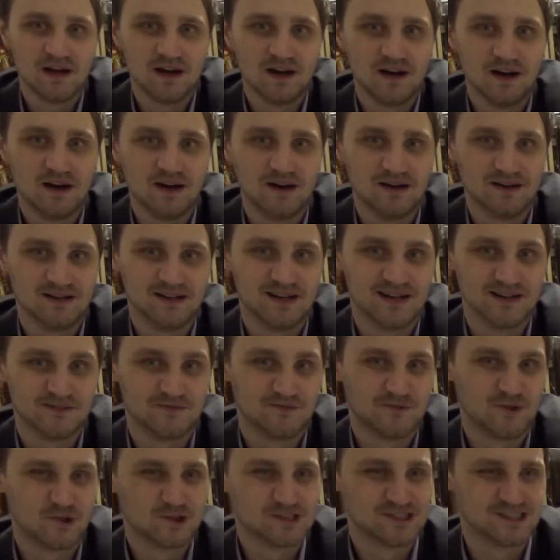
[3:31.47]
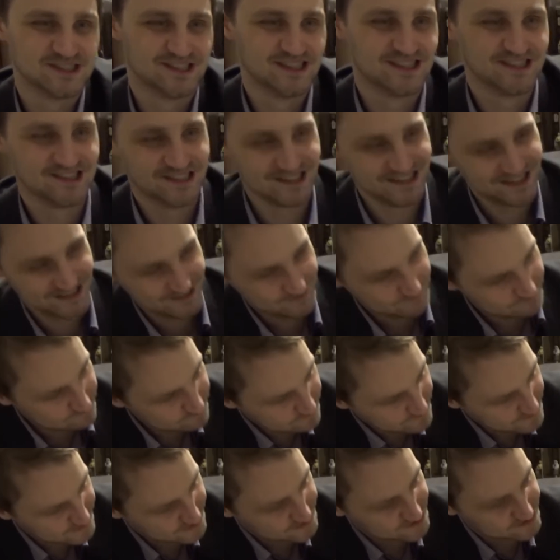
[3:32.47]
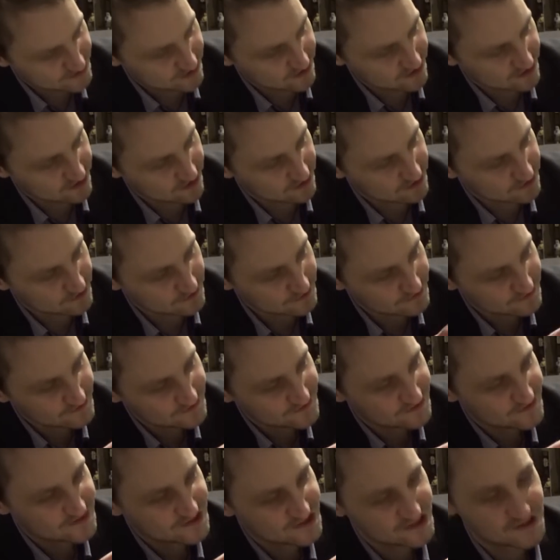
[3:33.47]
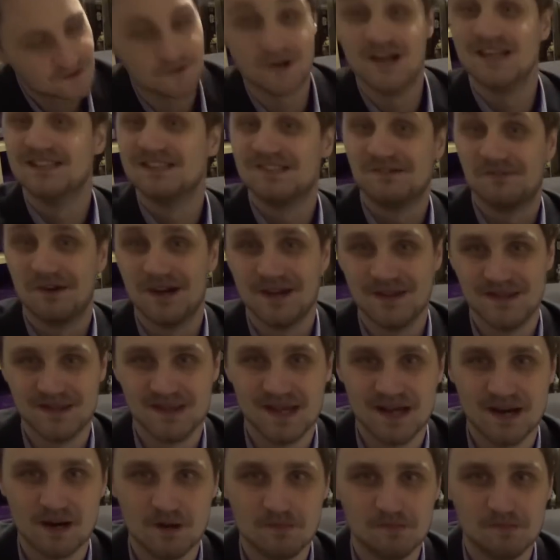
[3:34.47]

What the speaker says: Unfortunately, there's a little scratch right there,